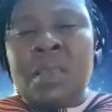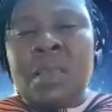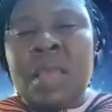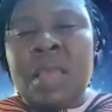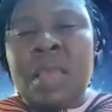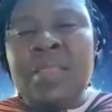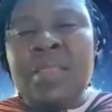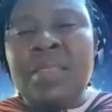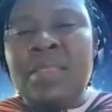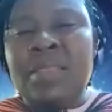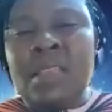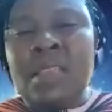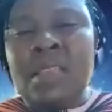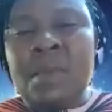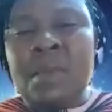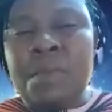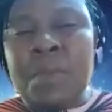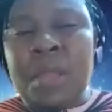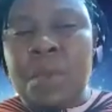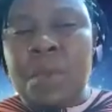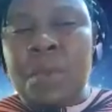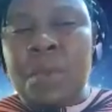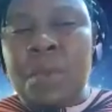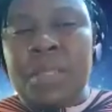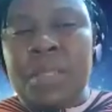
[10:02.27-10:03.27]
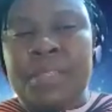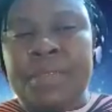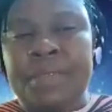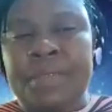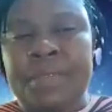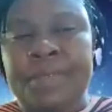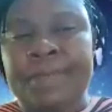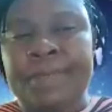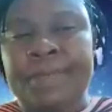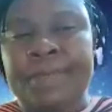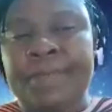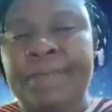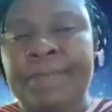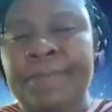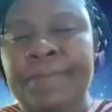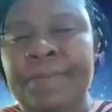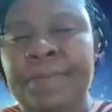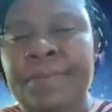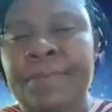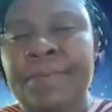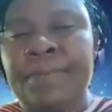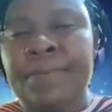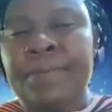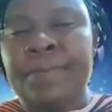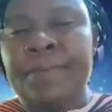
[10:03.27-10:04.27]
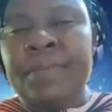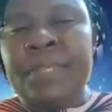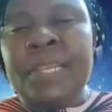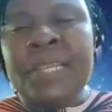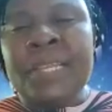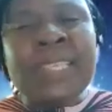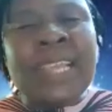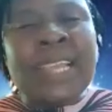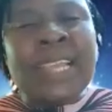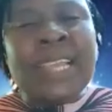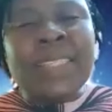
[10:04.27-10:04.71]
are disempowered. They